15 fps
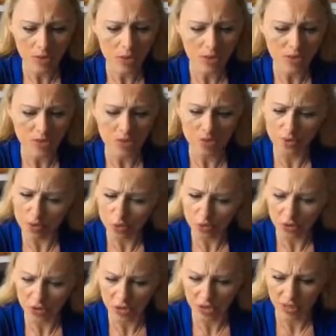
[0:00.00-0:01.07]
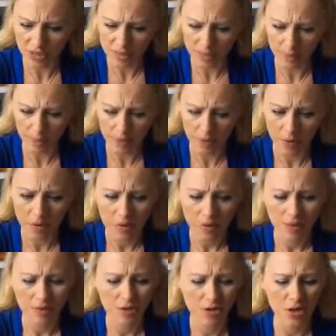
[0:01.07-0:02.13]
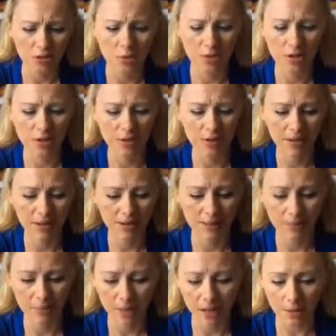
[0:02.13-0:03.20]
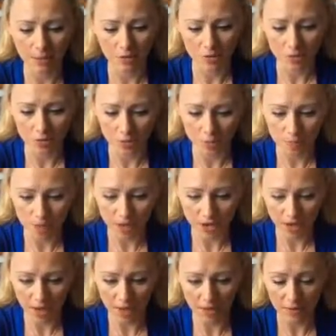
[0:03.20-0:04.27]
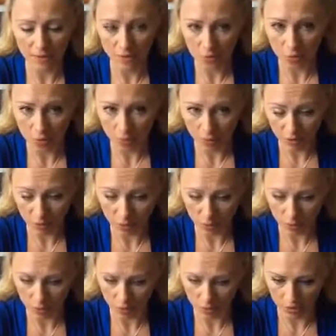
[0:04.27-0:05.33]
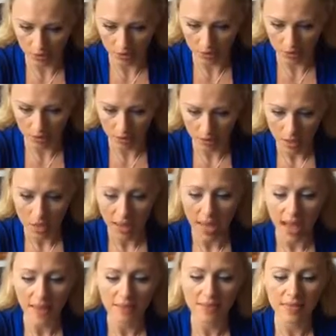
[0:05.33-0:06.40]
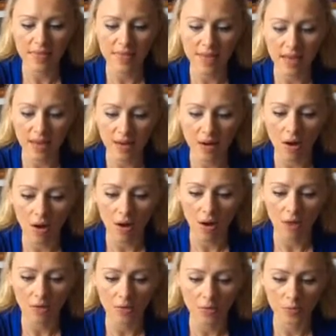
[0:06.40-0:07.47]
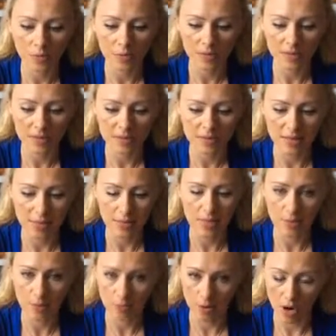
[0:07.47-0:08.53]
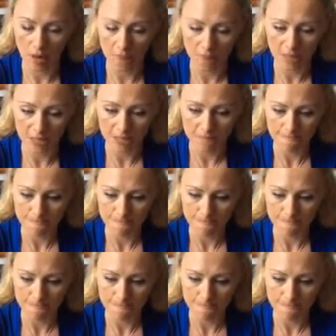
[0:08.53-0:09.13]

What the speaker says: Using the toothbrushing example, the child will independently pick up their toothbrush out of the toothbrush holder, and then all the remaining steps are prompted.